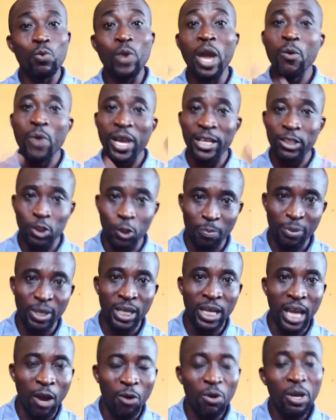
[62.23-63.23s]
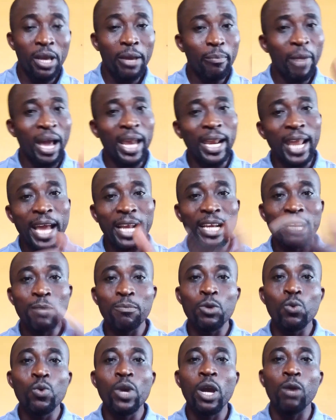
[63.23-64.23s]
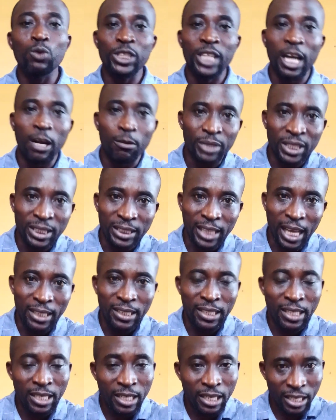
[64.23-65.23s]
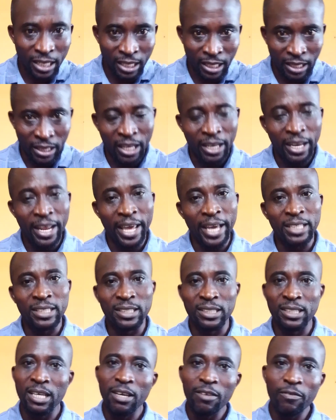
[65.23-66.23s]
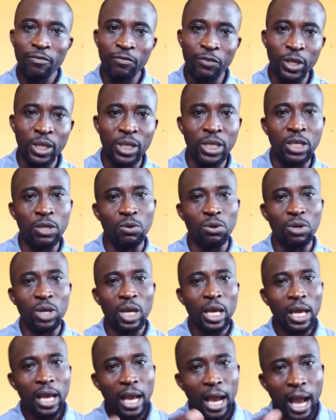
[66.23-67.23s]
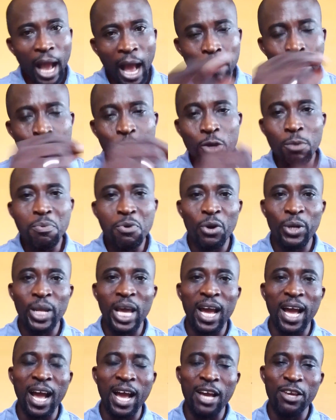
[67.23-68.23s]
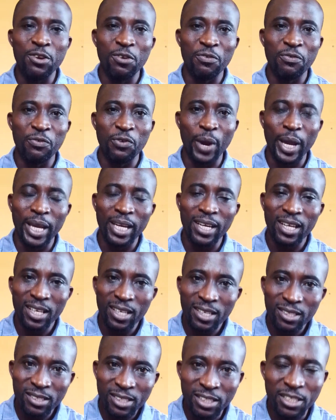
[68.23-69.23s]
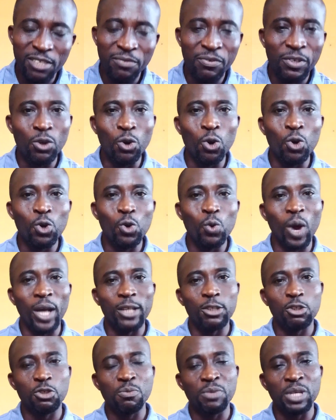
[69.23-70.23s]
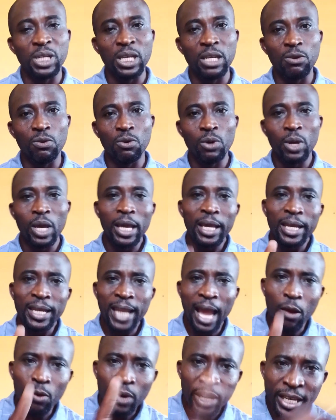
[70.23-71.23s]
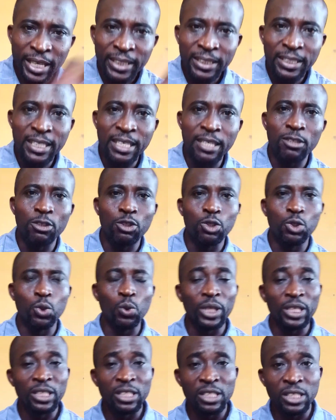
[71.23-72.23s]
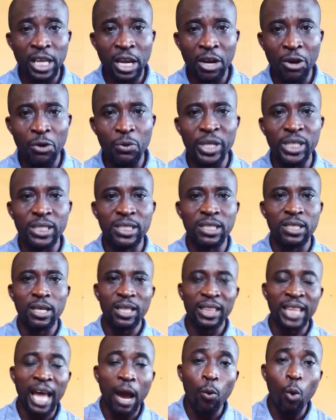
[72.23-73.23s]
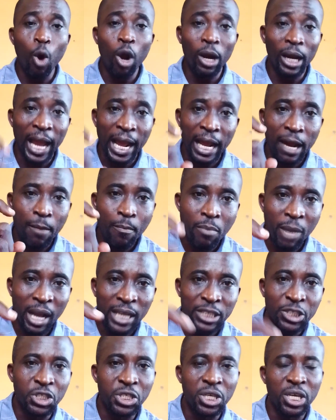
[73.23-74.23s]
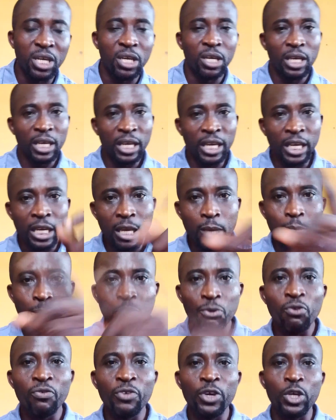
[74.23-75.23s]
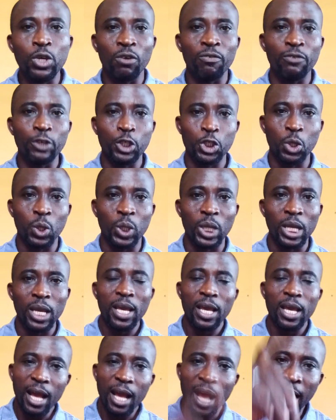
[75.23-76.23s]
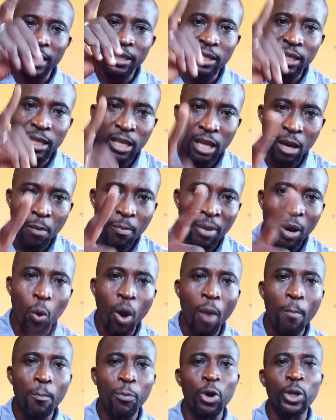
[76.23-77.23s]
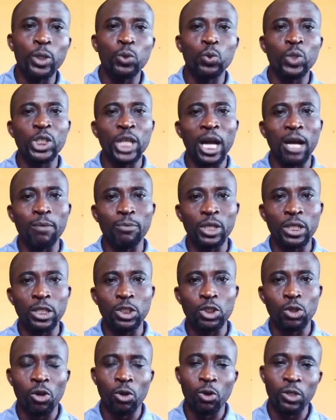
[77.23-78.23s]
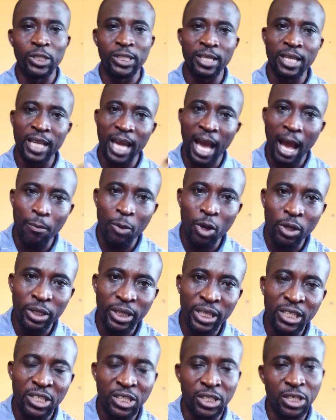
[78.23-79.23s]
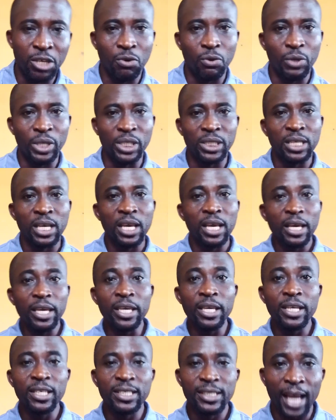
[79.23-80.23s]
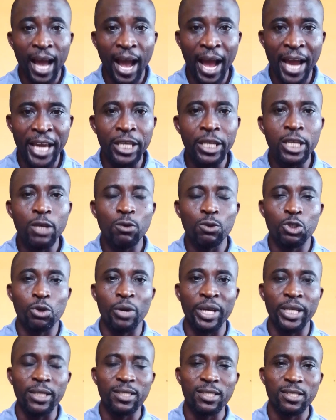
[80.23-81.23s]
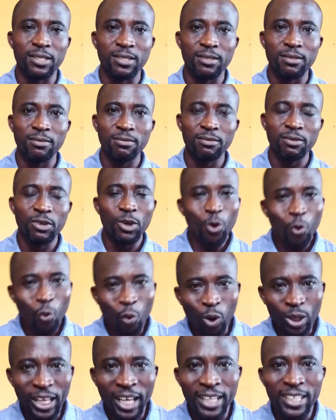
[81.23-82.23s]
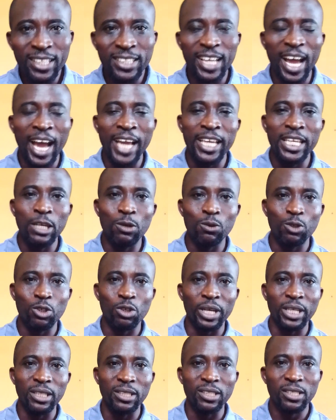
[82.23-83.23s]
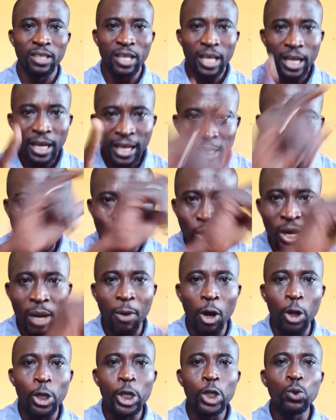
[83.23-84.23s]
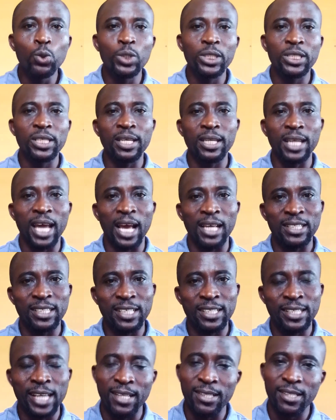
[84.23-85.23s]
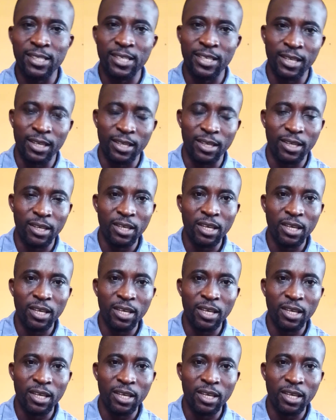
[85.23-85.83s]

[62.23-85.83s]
Where we are stopping now might likely be where we shall be starting in the next video. I'm your brother and your friend, Stephen Oluwatumininu. Now listen to the secret that work like a magic in improving your vision. And the number one point we shall be discussing among these secrets is eye nutrients. What are these eye nutrients? Let's talk about lutein and zeaxanthin.